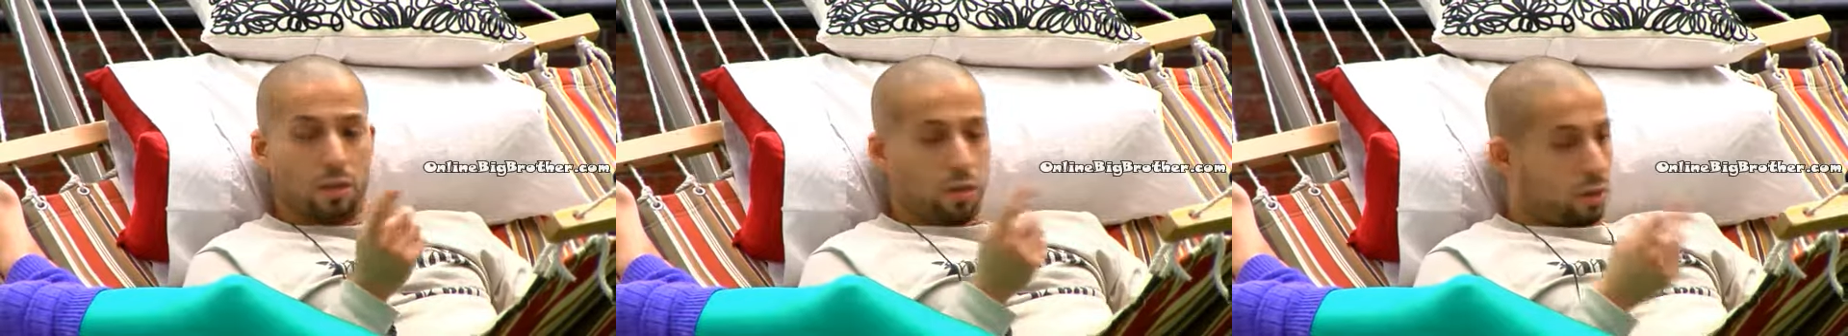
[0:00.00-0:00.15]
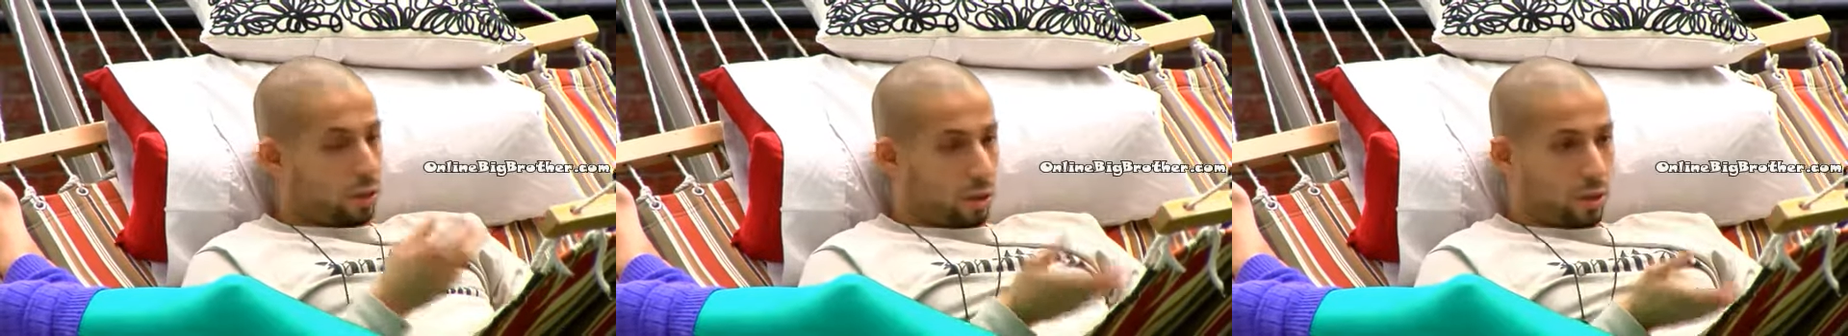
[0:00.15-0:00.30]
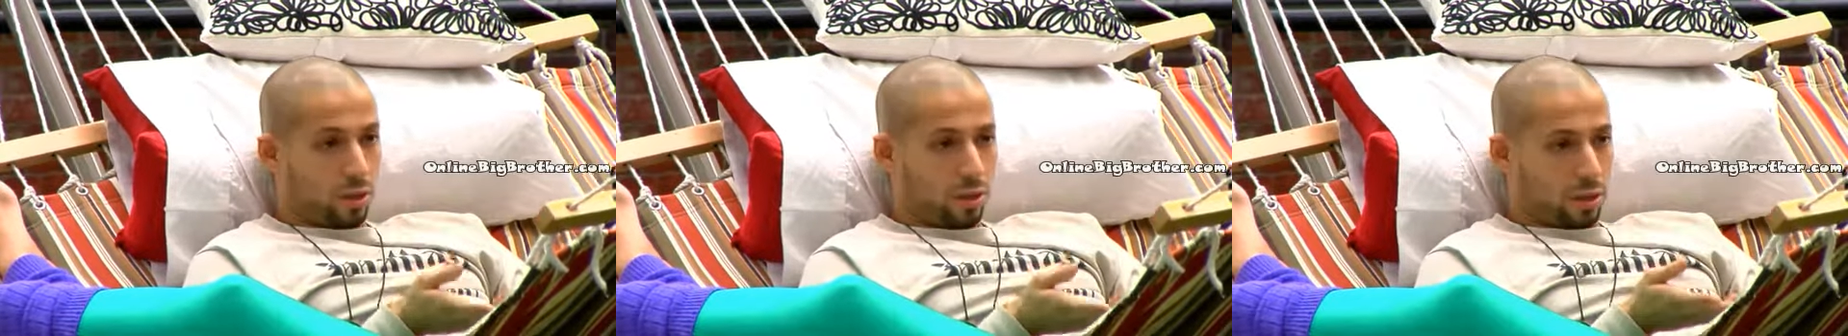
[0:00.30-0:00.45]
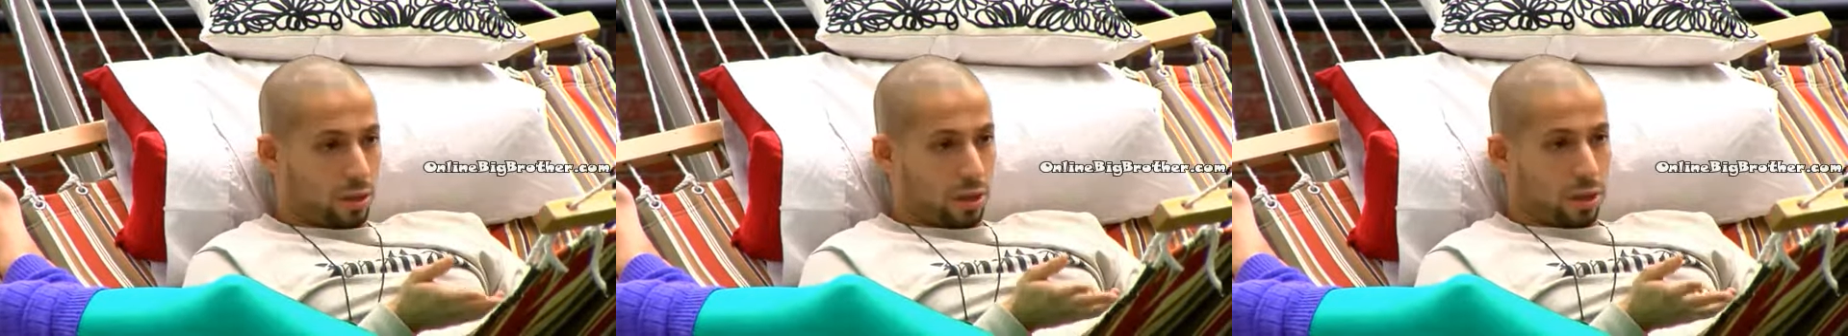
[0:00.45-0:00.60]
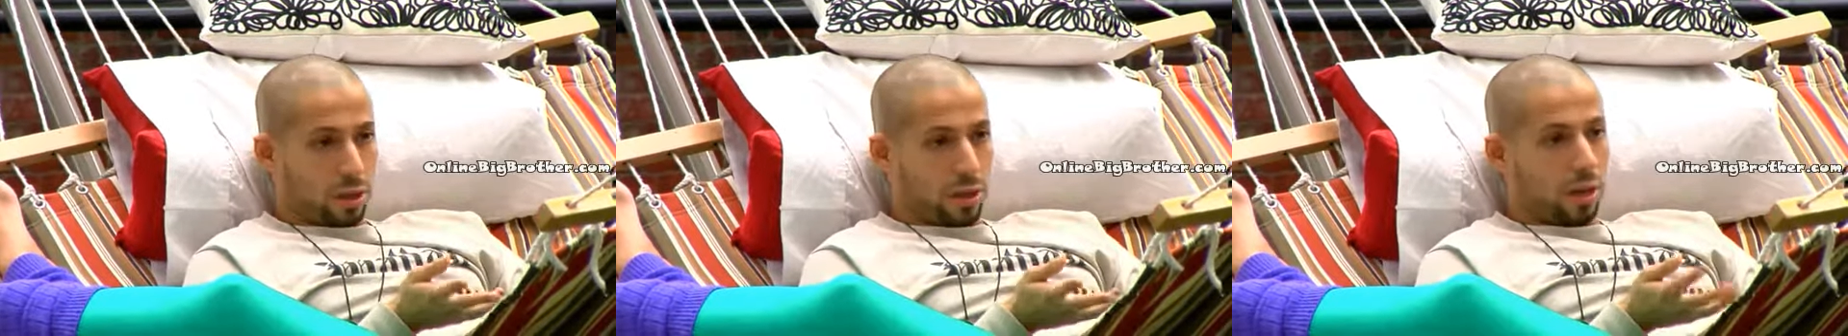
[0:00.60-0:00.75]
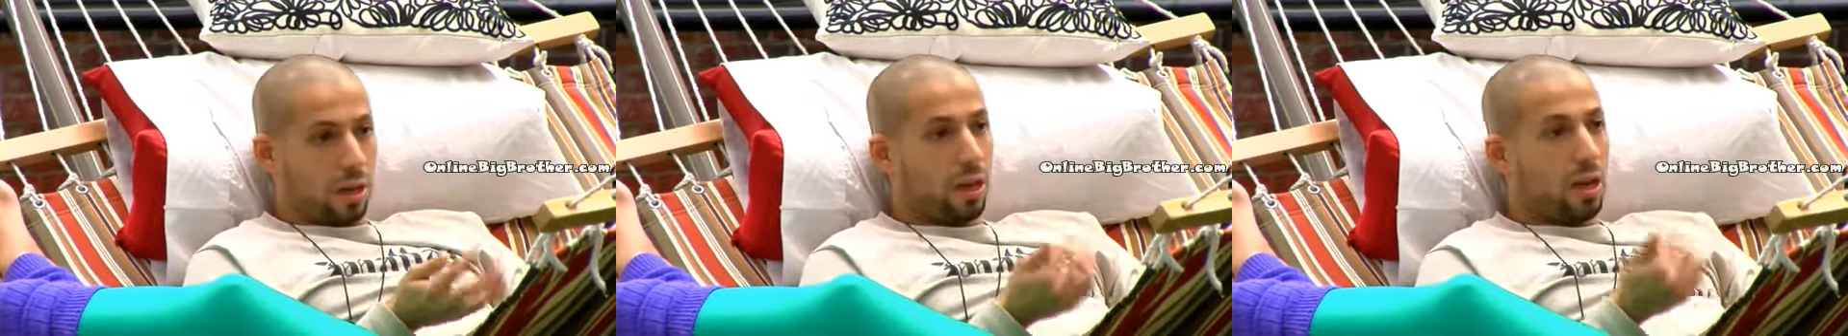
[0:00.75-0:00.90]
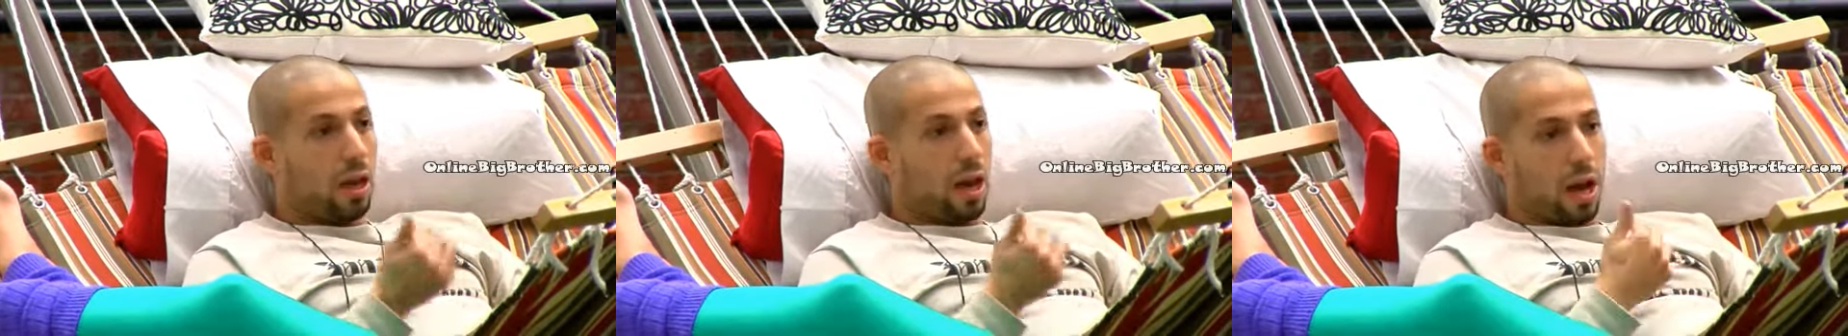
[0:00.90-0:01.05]
you're seeing
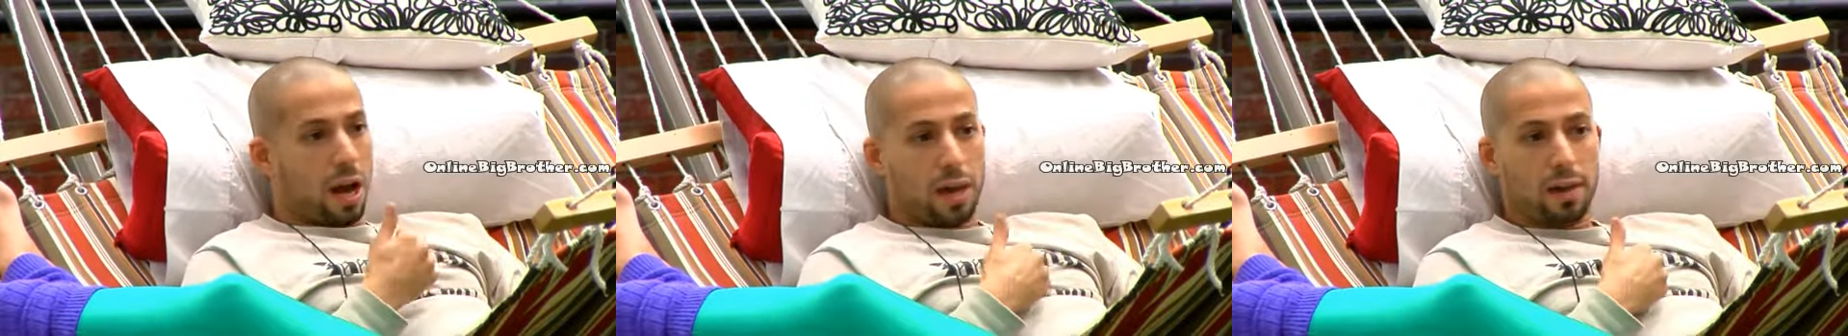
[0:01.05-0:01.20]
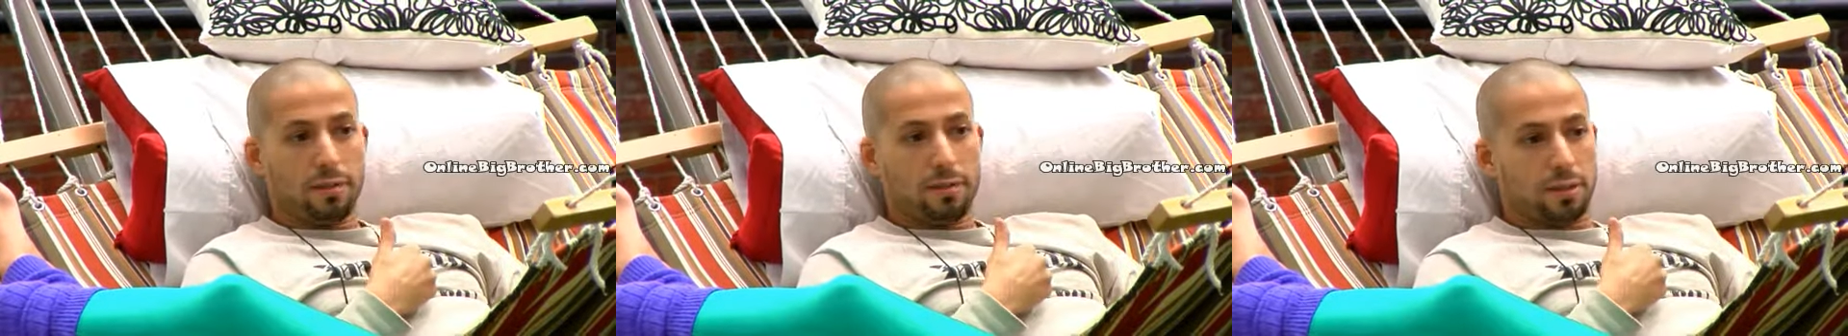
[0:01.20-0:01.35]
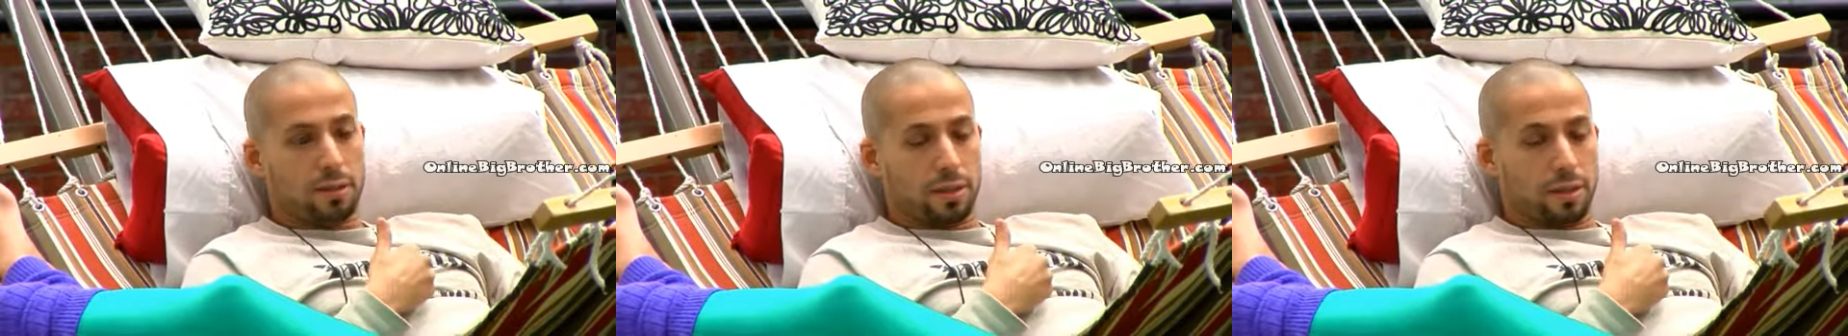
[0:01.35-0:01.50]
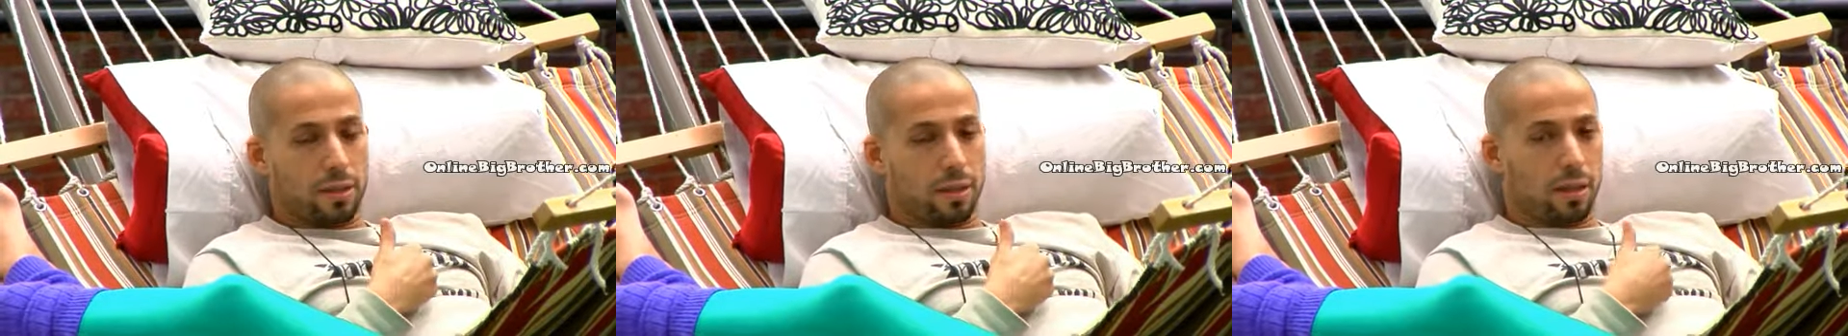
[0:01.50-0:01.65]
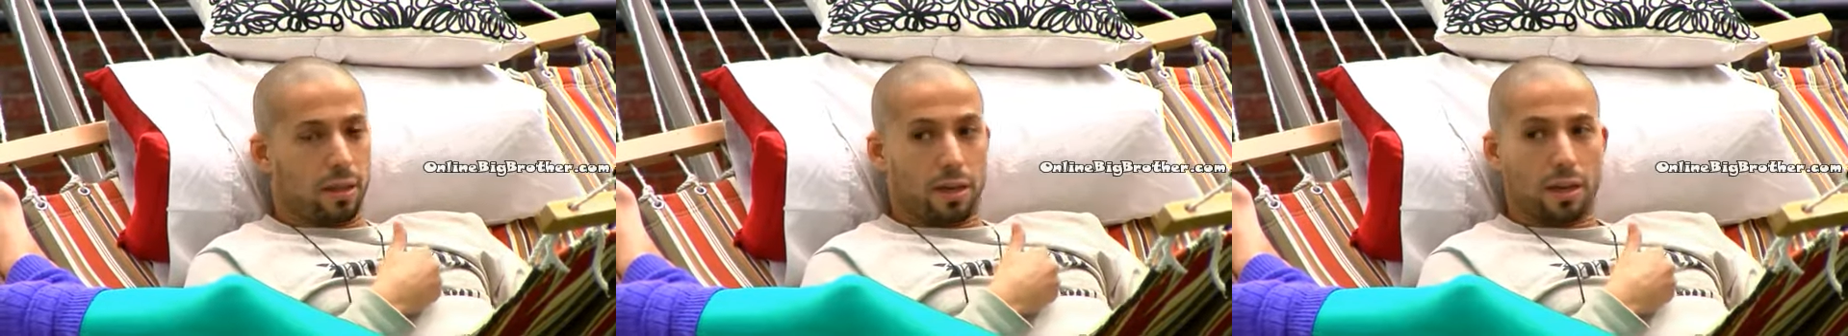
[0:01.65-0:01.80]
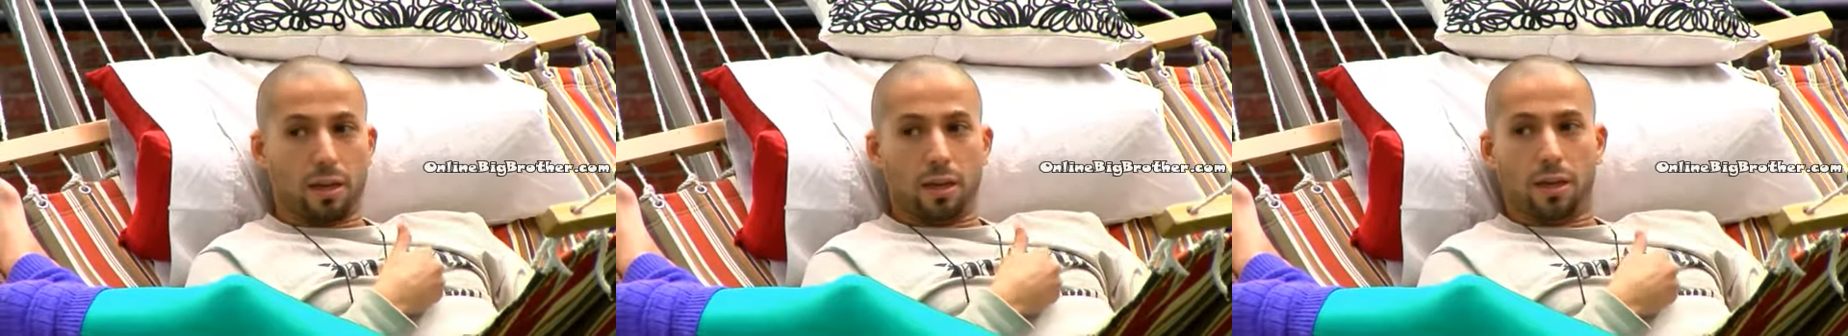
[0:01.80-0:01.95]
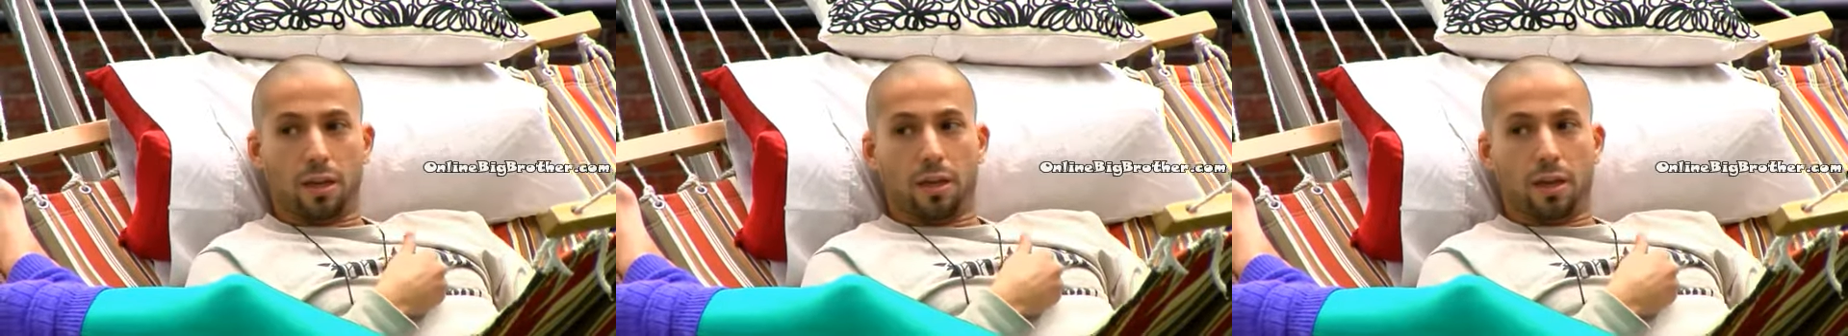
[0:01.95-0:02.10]
it, I'm seeing it.